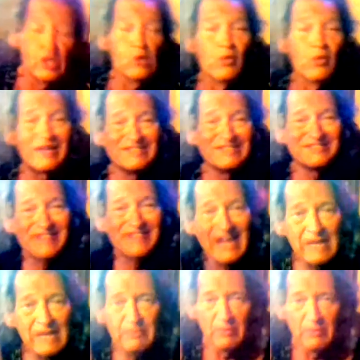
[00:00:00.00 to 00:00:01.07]
what it's
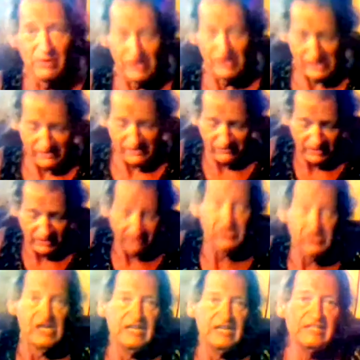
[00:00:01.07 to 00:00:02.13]
capable of
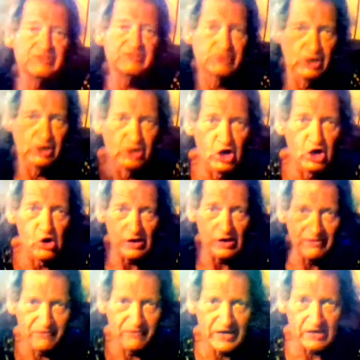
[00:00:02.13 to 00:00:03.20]
is to no
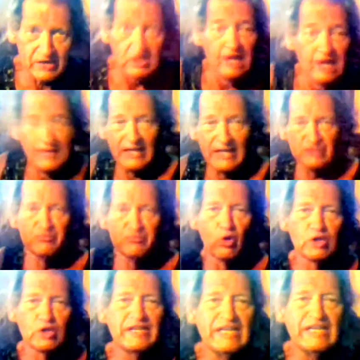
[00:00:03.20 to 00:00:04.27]
avail. That is
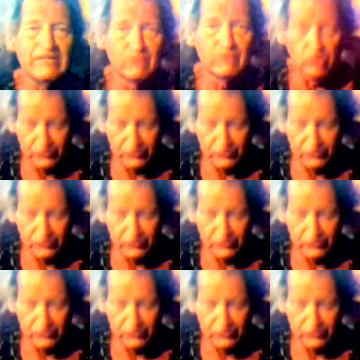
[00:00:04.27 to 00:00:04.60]
more evil